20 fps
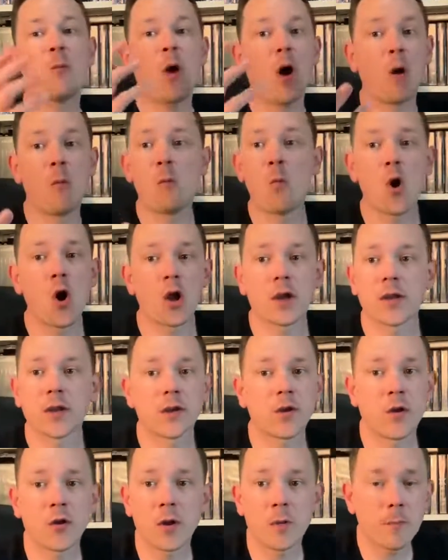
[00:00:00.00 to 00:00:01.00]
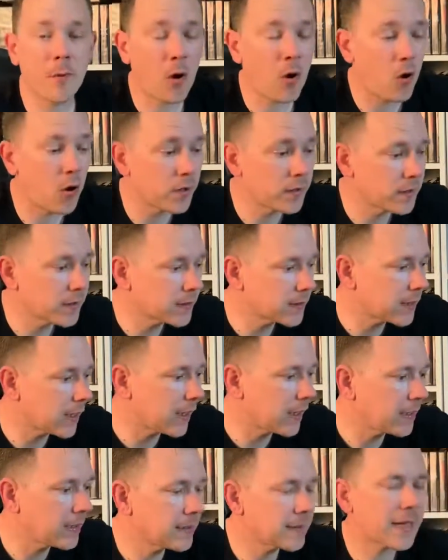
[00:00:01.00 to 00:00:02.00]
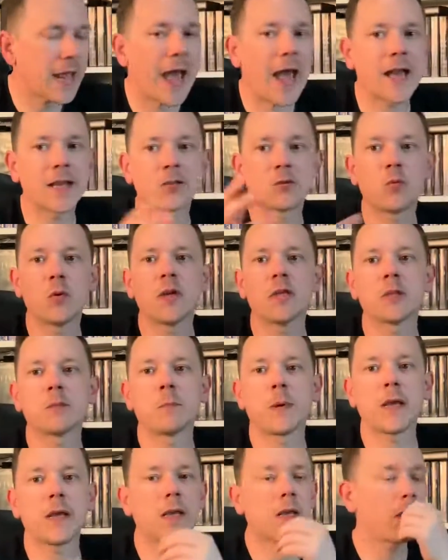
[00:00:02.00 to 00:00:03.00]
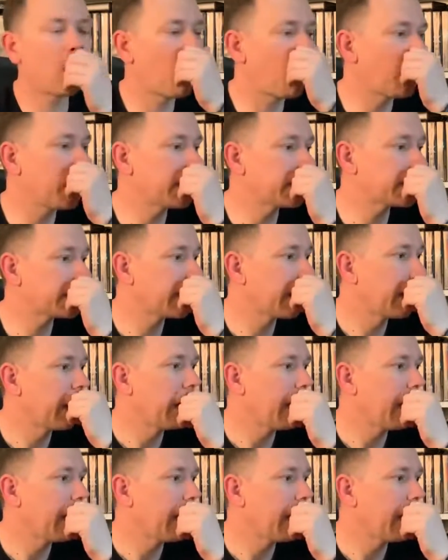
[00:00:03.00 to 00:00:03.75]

I'm working on it behind the scenes as we speak, guys.